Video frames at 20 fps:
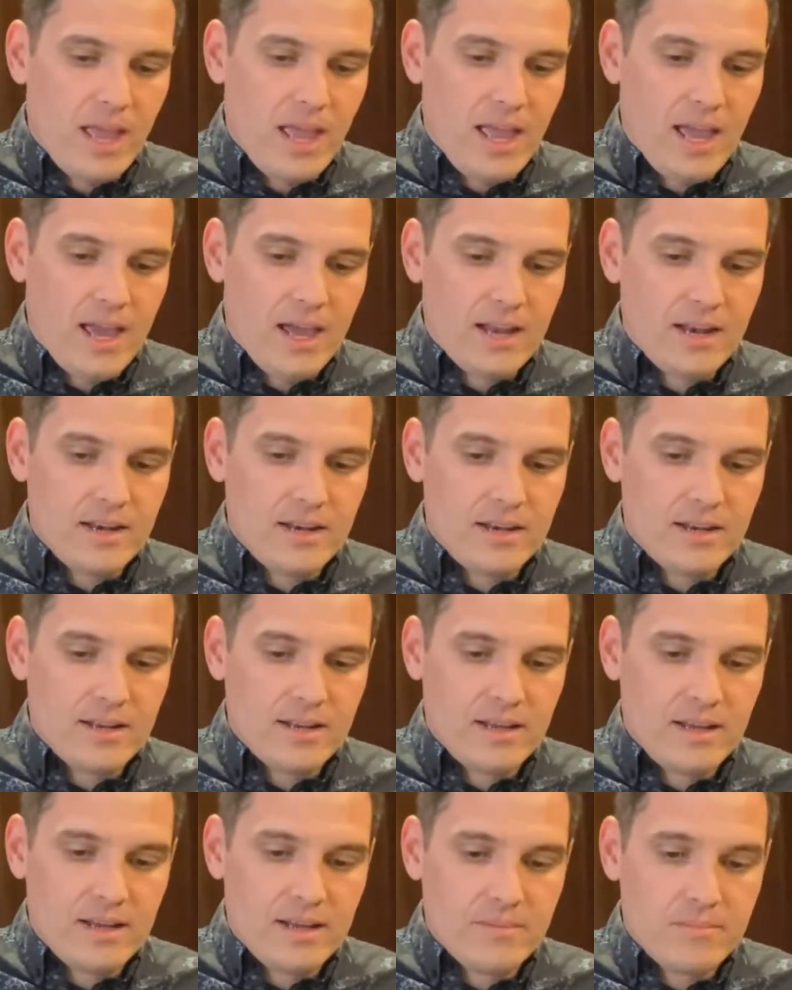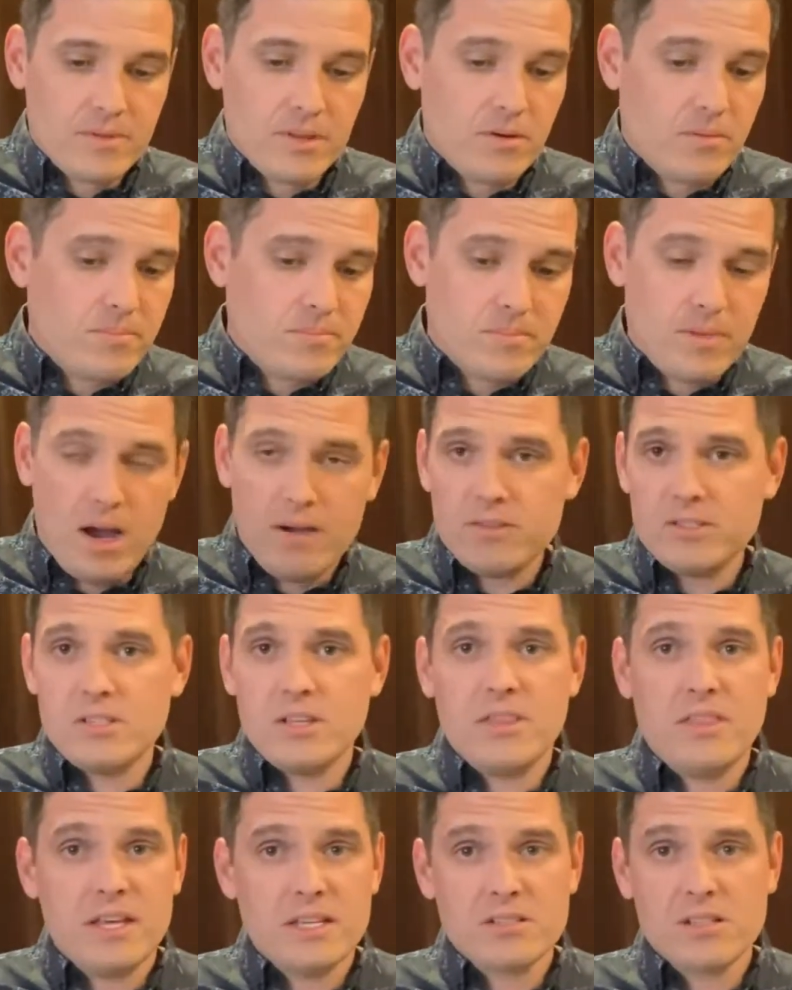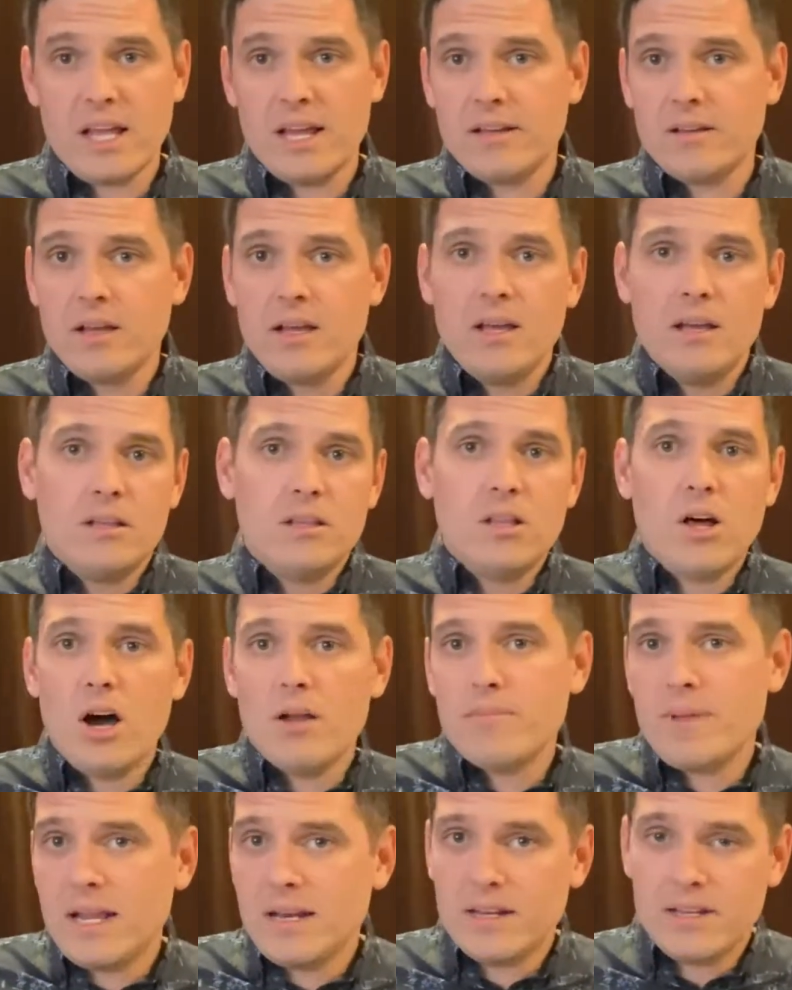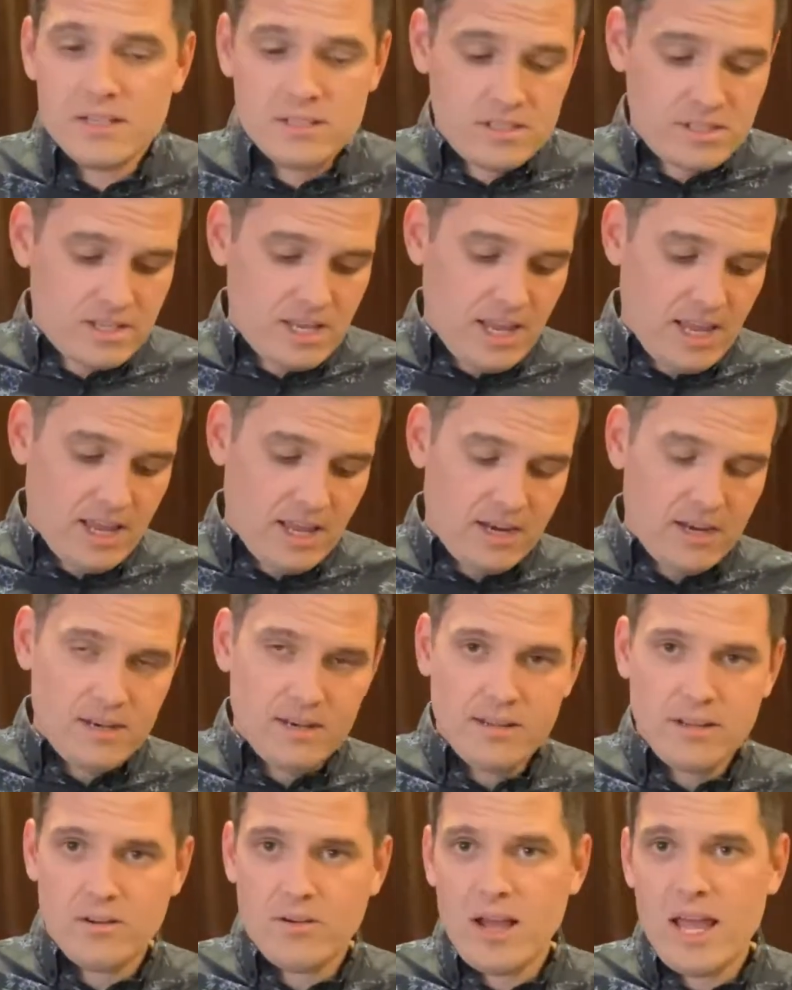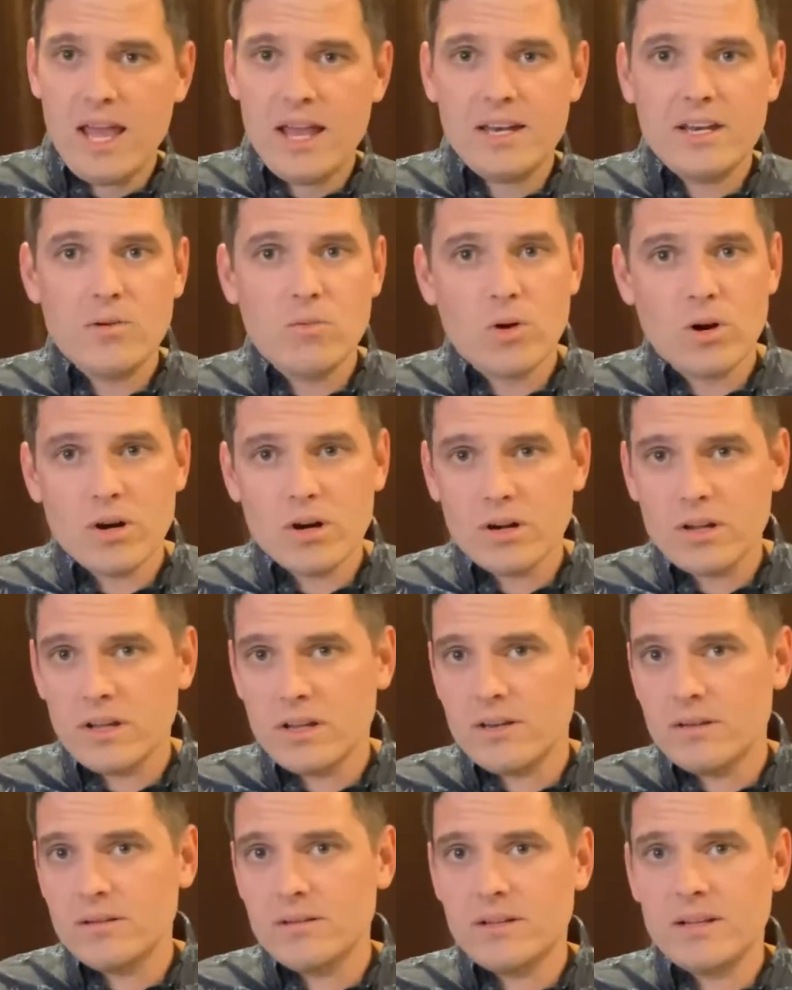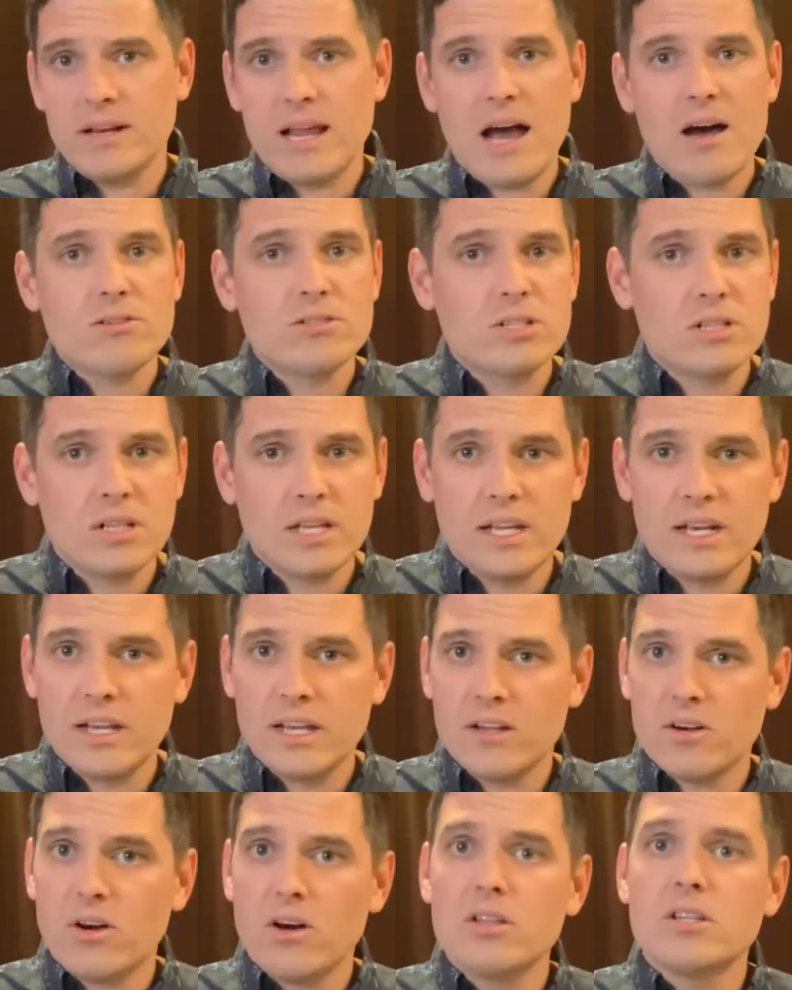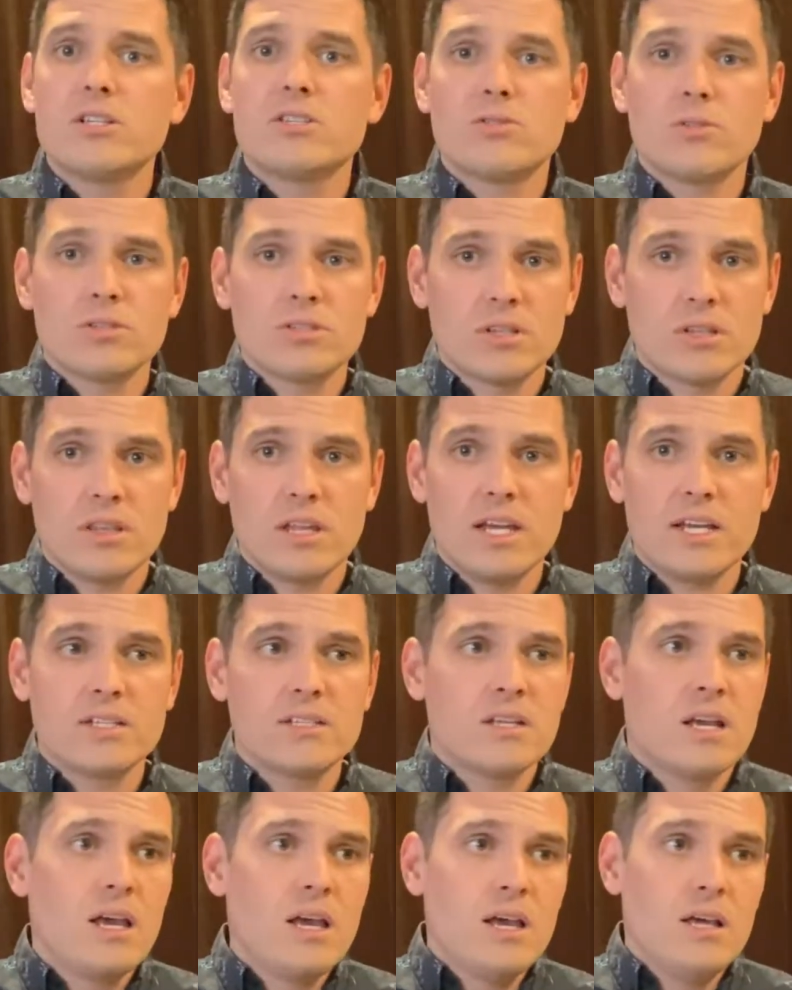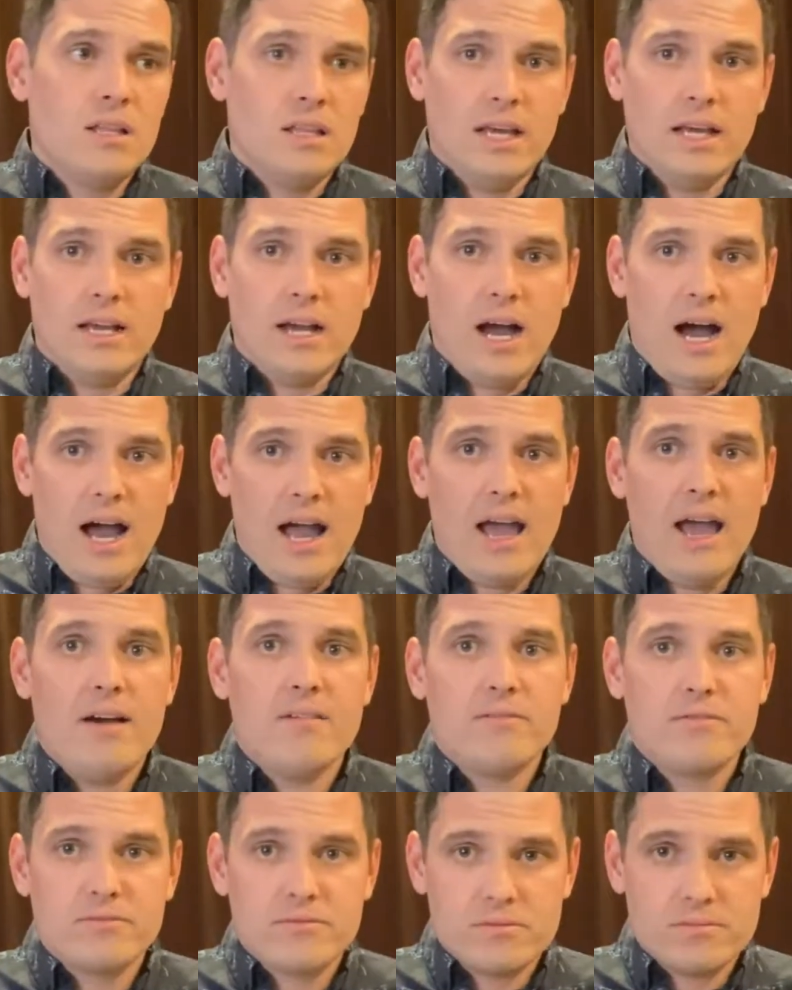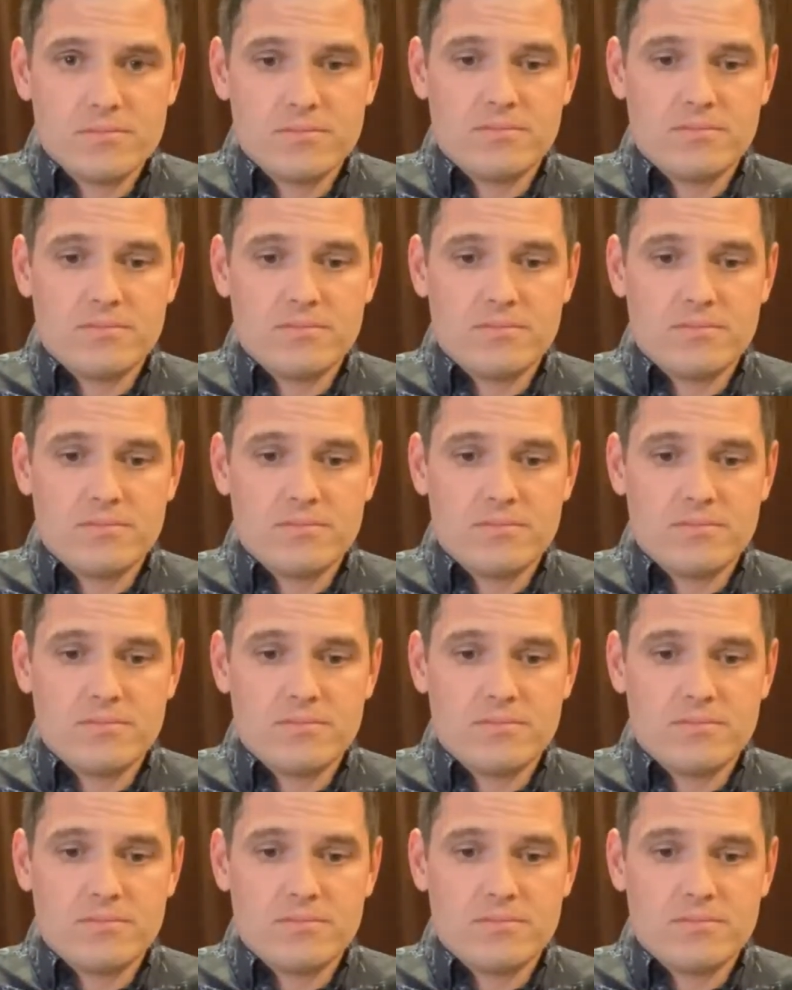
and uh, you know obviously things like lawn maintenance and you know handiwork and and house cleaning and all these sorts of things like i have